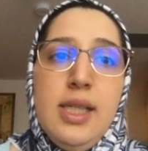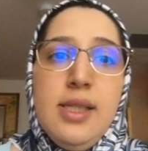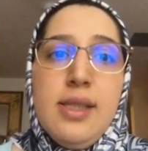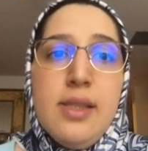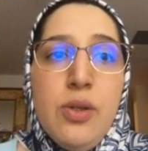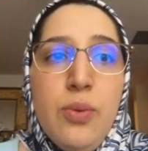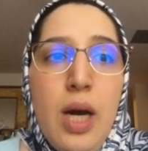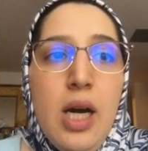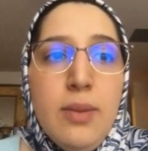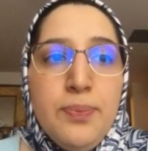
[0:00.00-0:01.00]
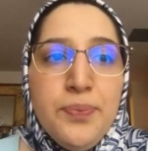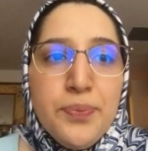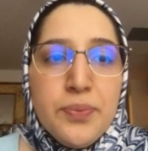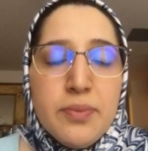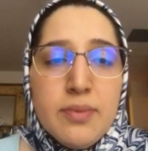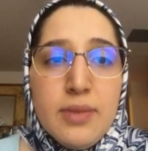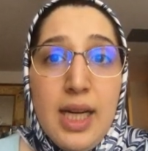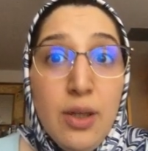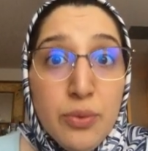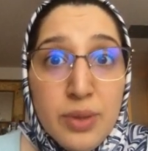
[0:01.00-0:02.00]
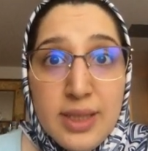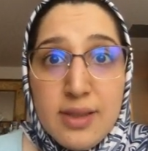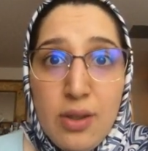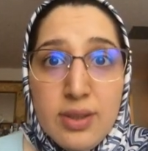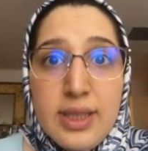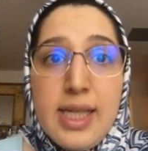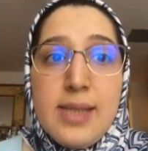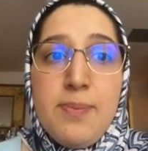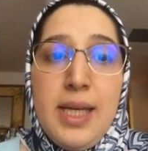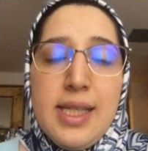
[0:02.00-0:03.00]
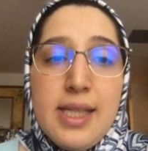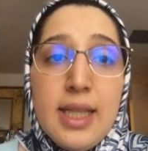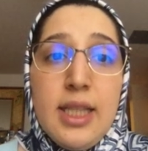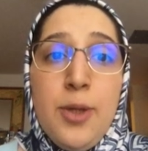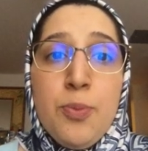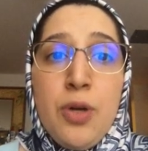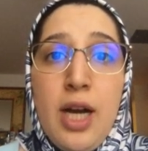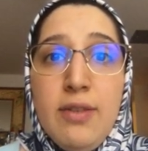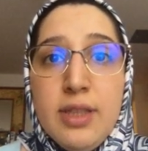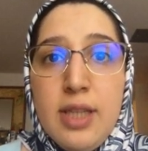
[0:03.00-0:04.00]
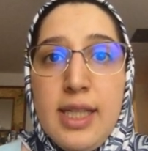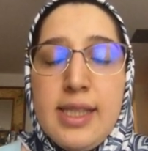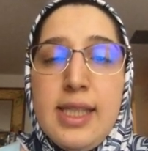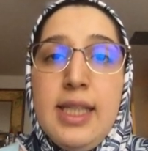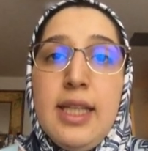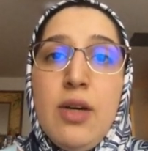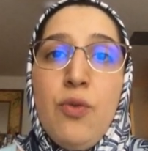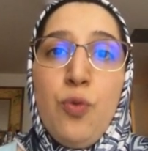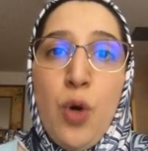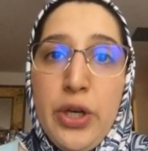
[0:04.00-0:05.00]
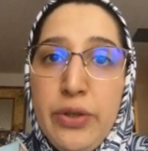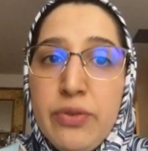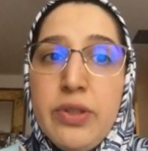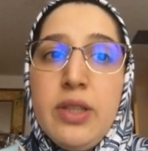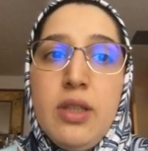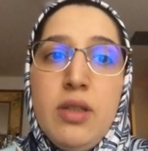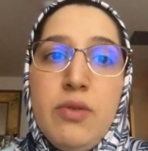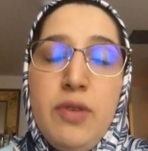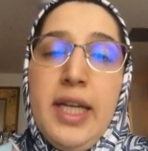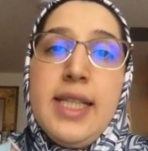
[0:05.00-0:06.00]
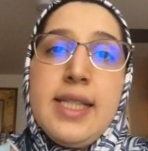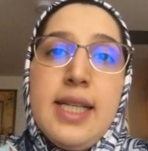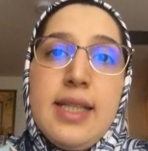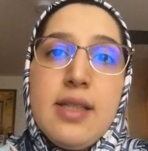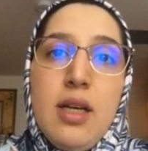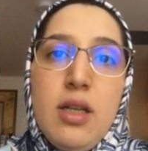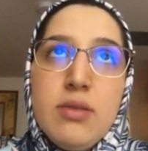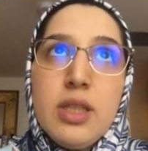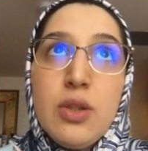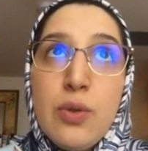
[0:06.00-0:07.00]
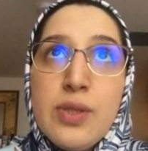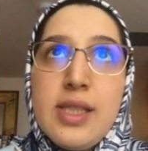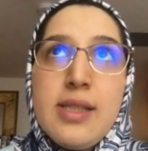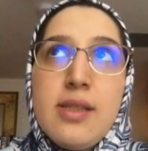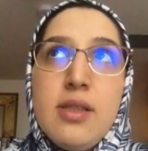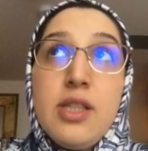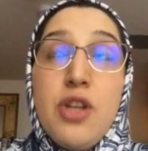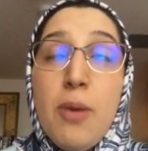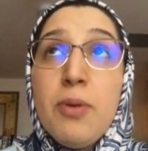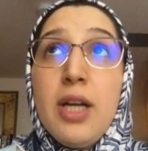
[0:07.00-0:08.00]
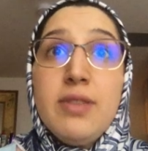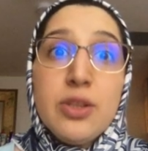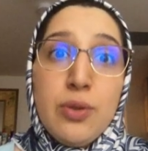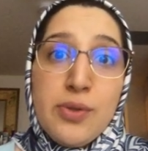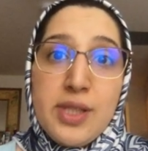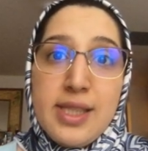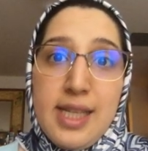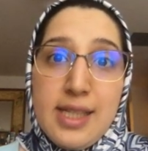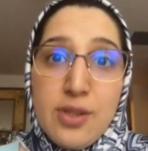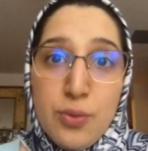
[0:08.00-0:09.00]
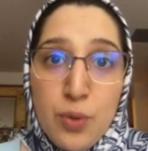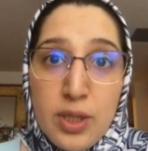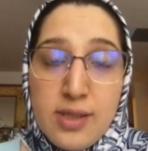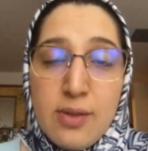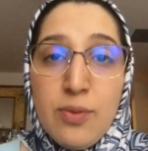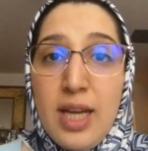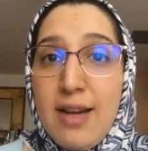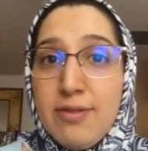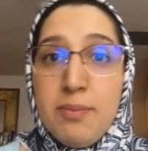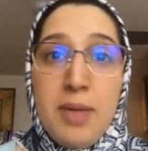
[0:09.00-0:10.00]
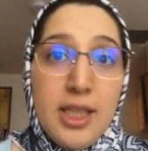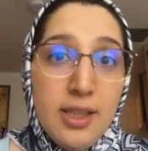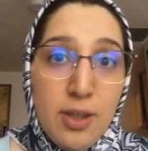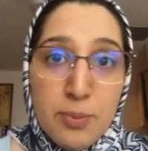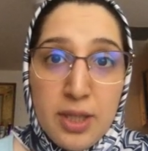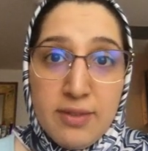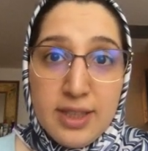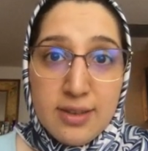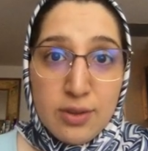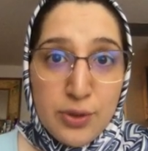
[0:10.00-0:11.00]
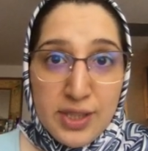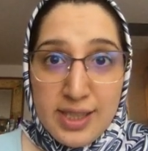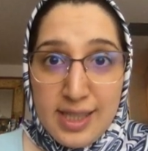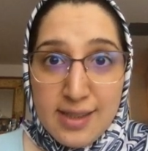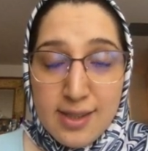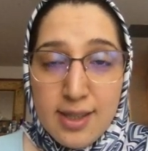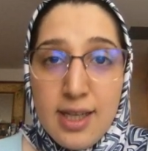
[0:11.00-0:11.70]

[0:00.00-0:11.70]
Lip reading: So our result is basically privatizing one of the ways that the non-private closeness tester works. So we have many non-private closeness tester.